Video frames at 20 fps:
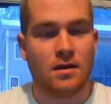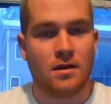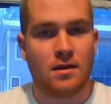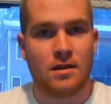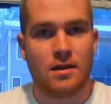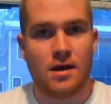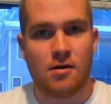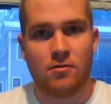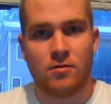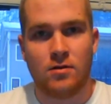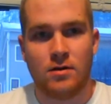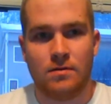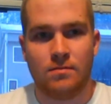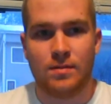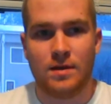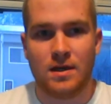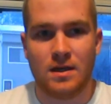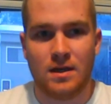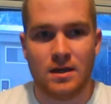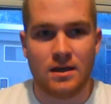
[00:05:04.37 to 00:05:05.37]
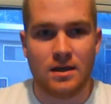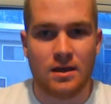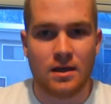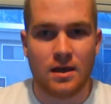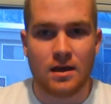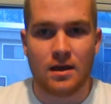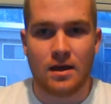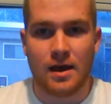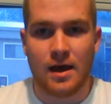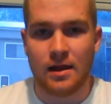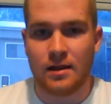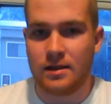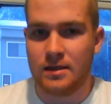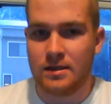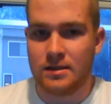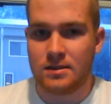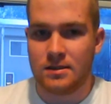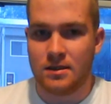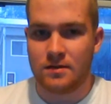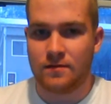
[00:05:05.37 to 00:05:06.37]
That would be, at
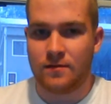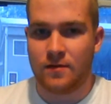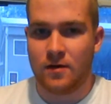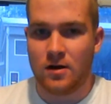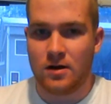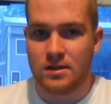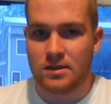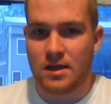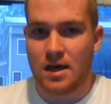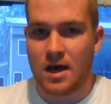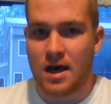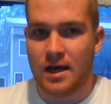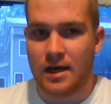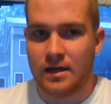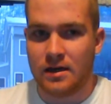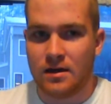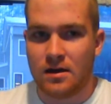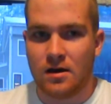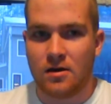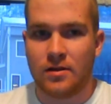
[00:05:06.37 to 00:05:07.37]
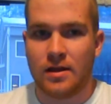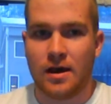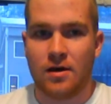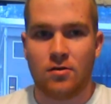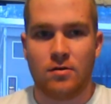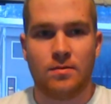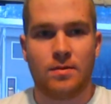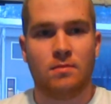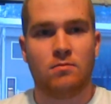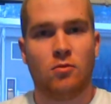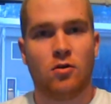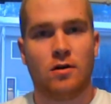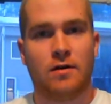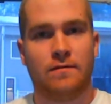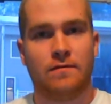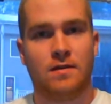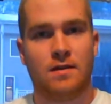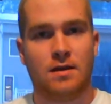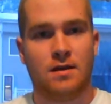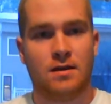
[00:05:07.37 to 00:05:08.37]
least as far as I know, that would be more
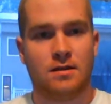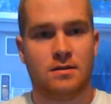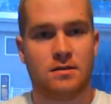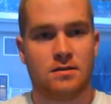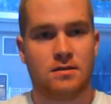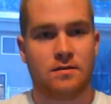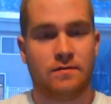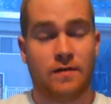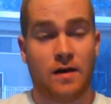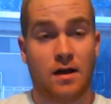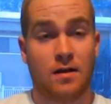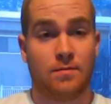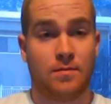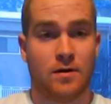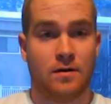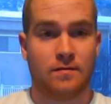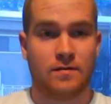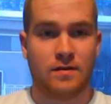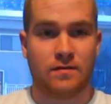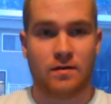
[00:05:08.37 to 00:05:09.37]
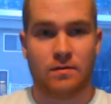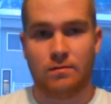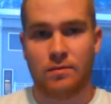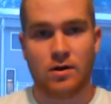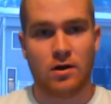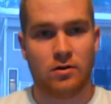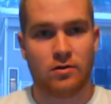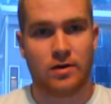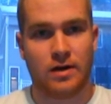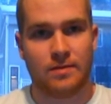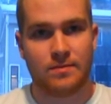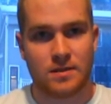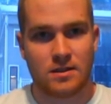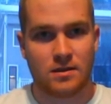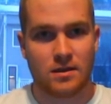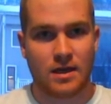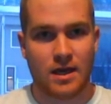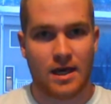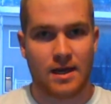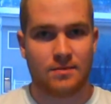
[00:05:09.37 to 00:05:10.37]
of the developer of different programs
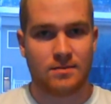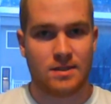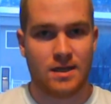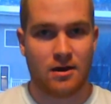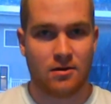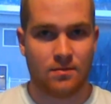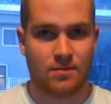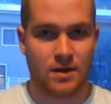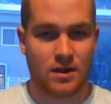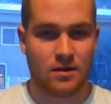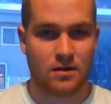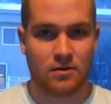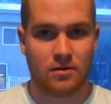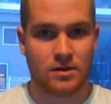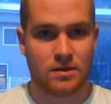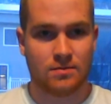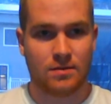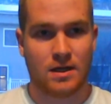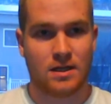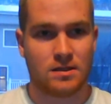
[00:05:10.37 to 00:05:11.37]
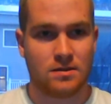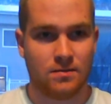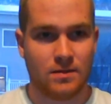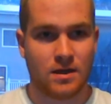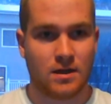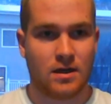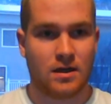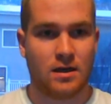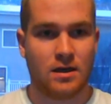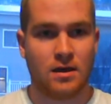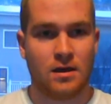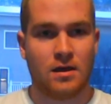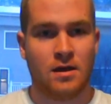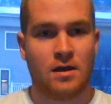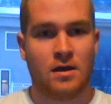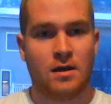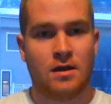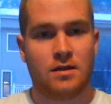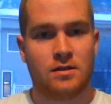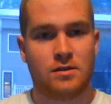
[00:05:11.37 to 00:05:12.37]
and games. That would be their responsibility
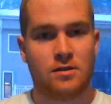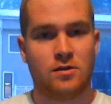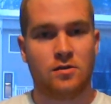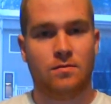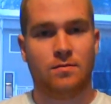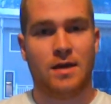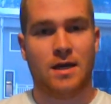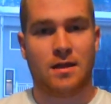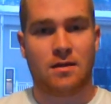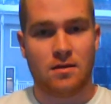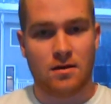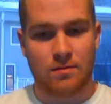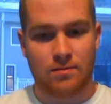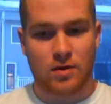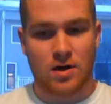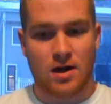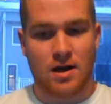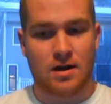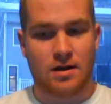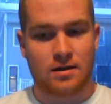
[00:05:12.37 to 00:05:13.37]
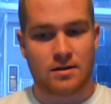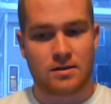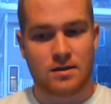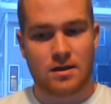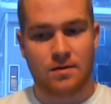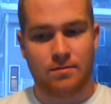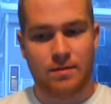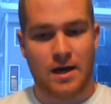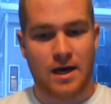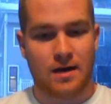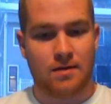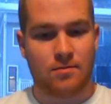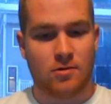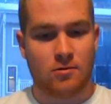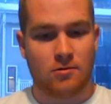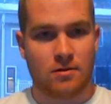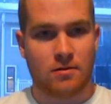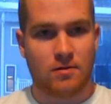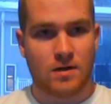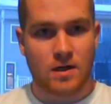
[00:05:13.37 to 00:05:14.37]
to make their product
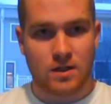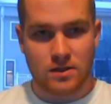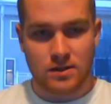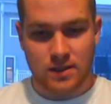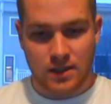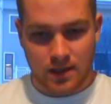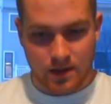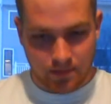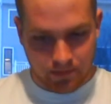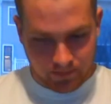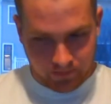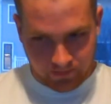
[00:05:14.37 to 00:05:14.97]
compatible with Windows 8.